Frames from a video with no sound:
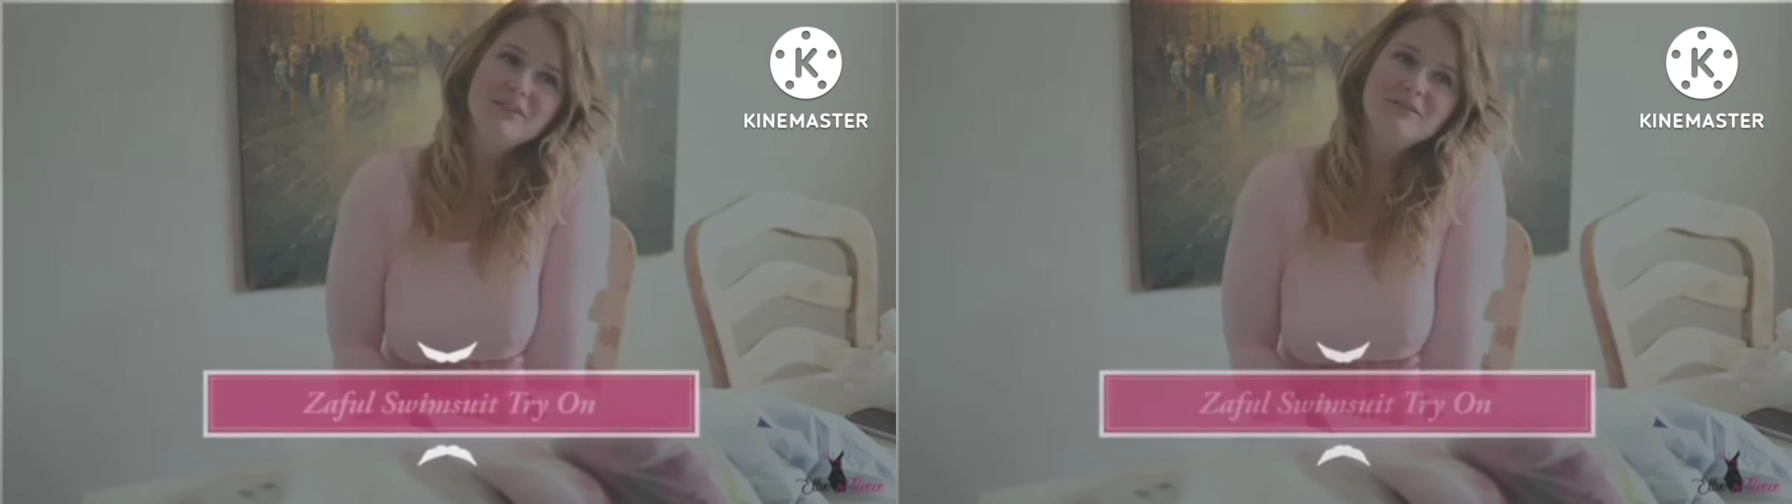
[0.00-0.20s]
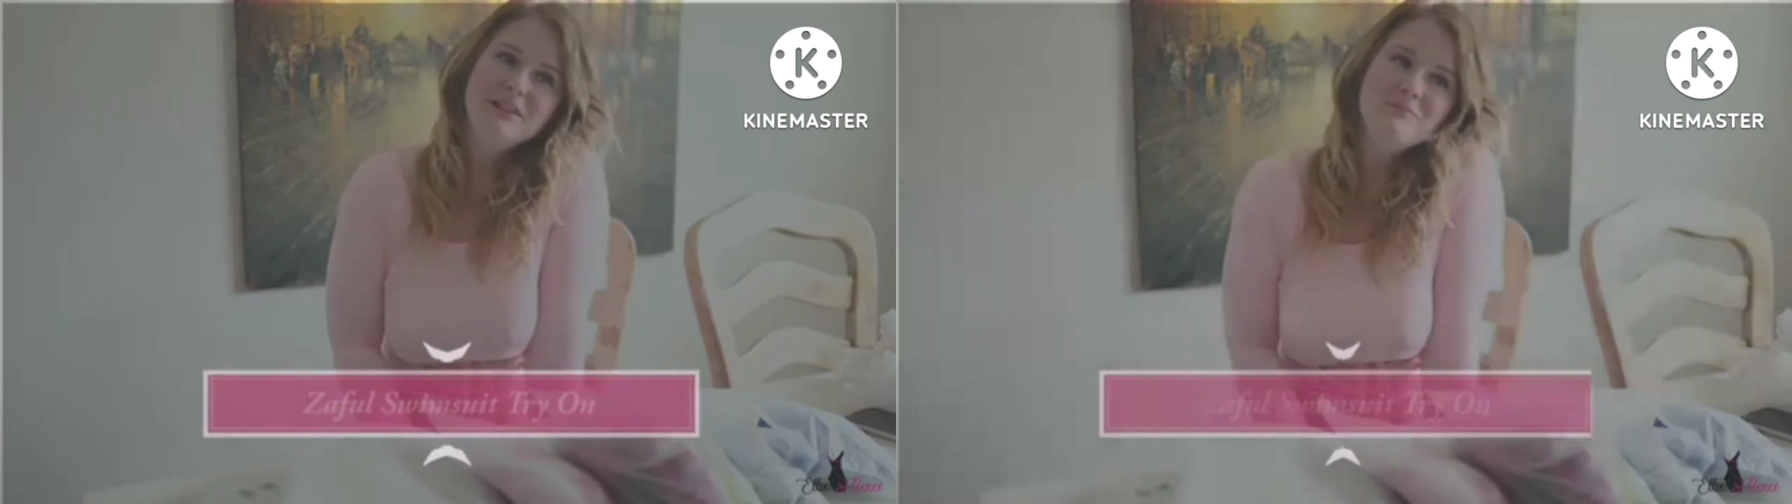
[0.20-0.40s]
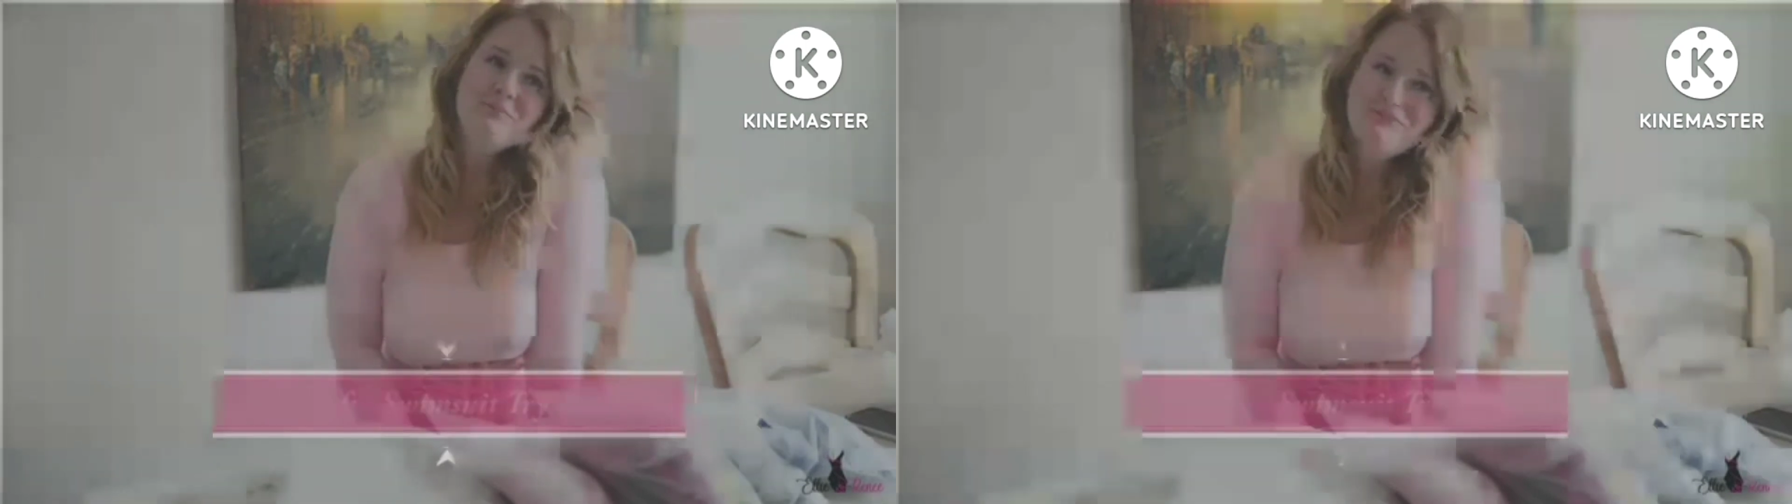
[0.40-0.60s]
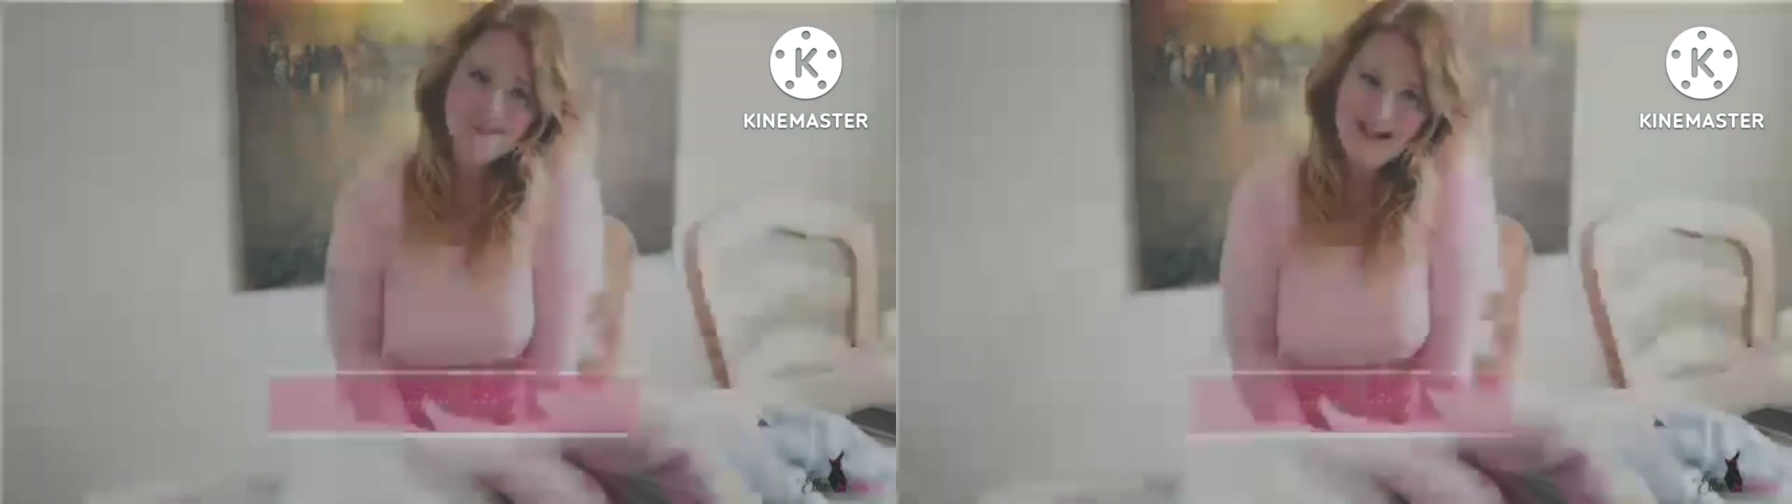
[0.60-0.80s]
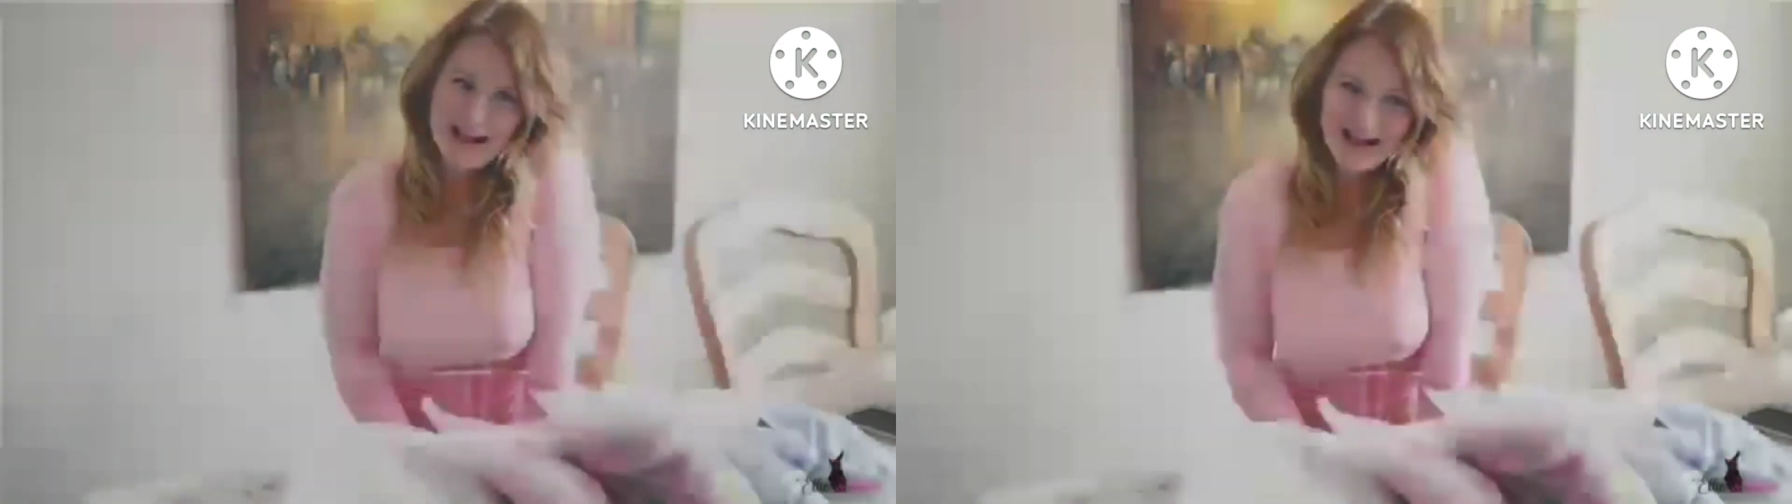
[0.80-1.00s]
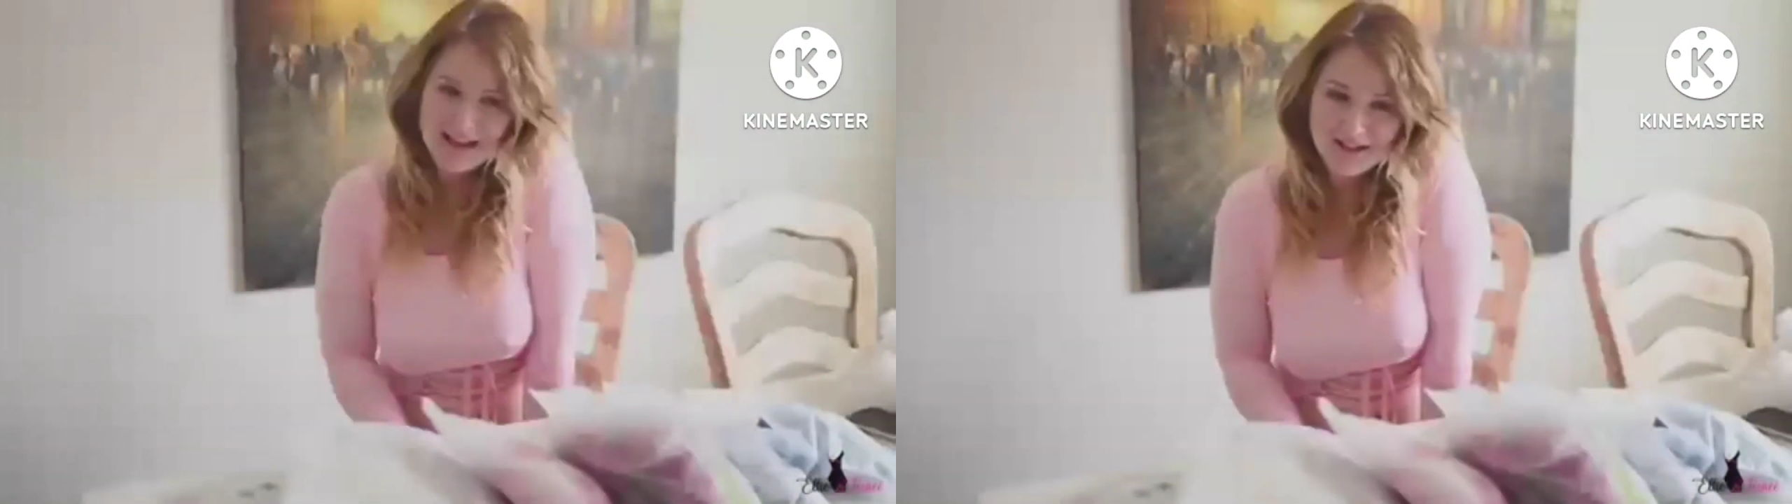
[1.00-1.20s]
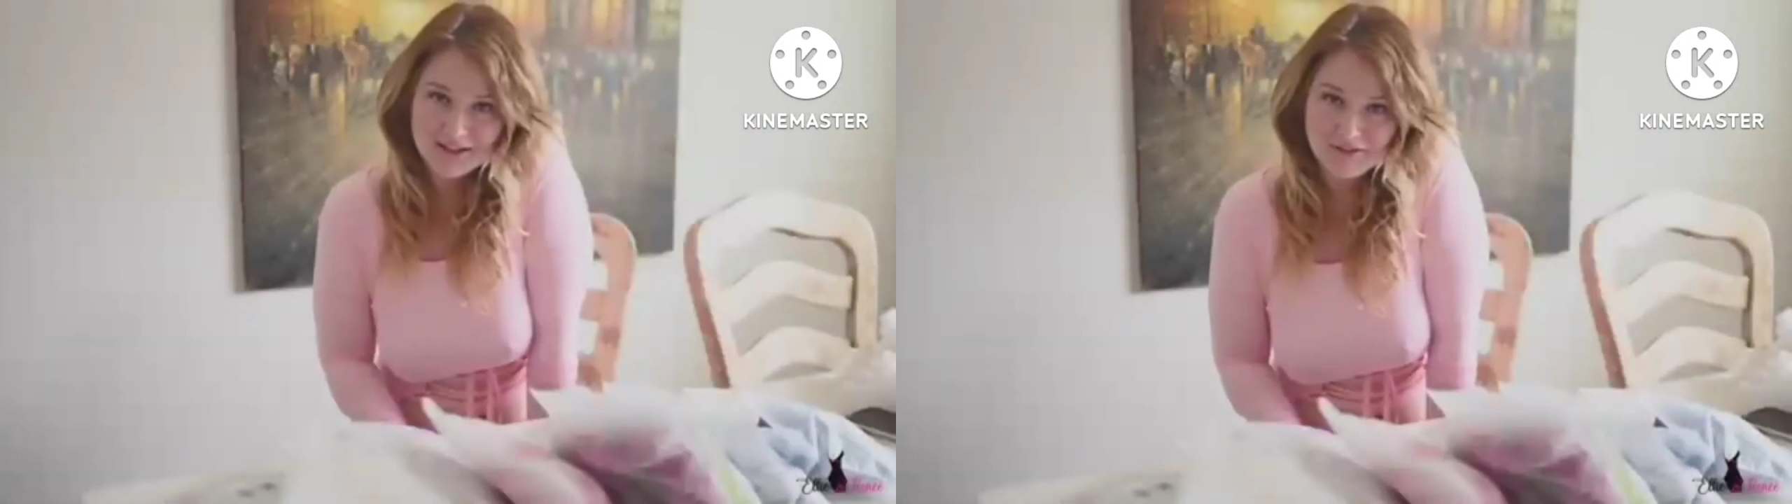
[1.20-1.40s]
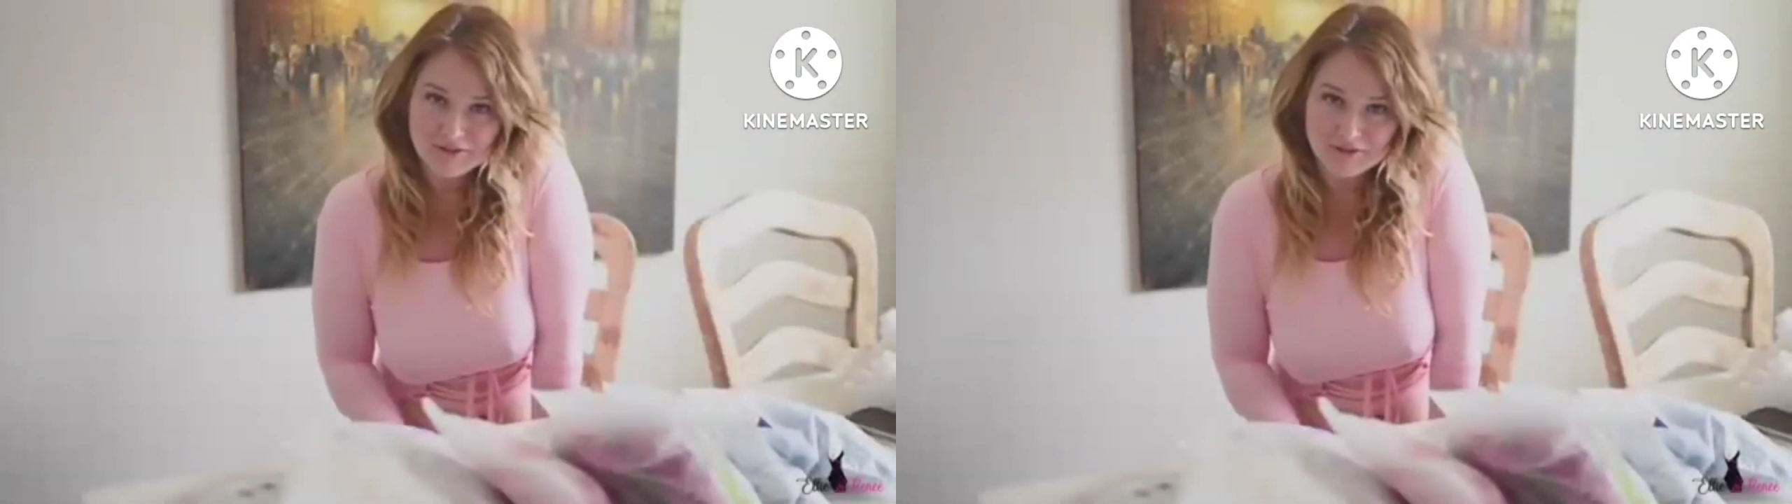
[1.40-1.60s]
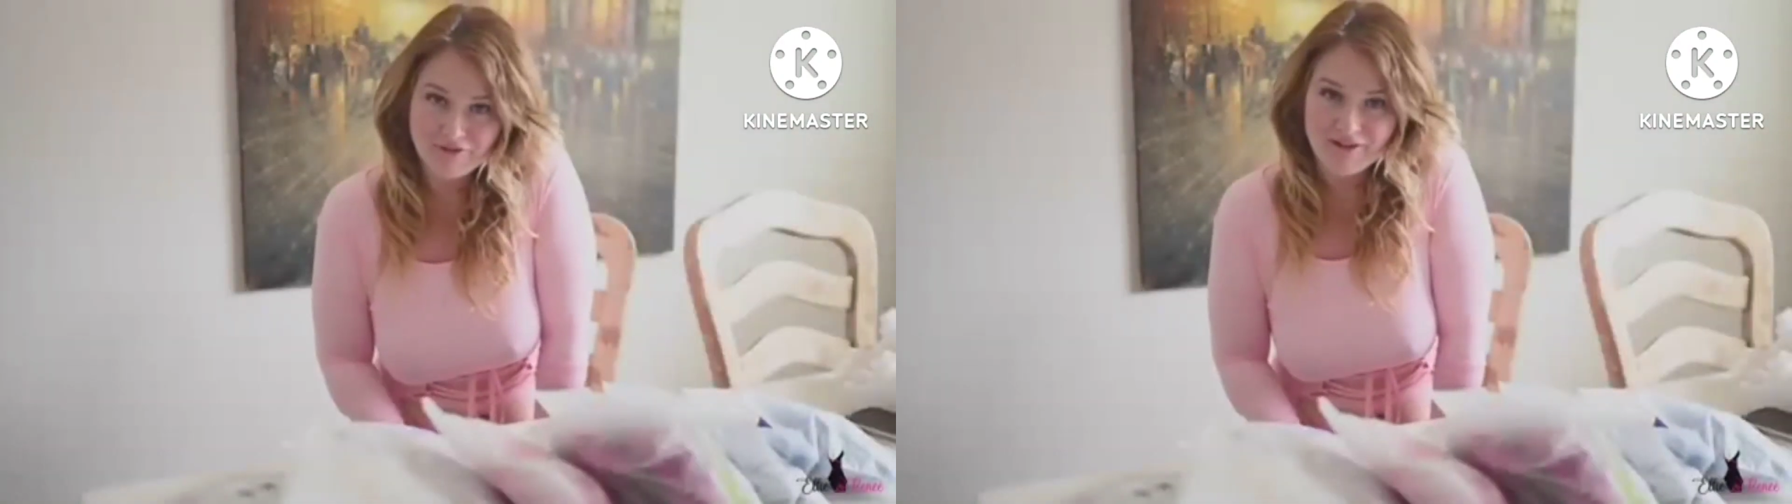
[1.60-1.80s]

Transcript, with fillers: quite full co coverage but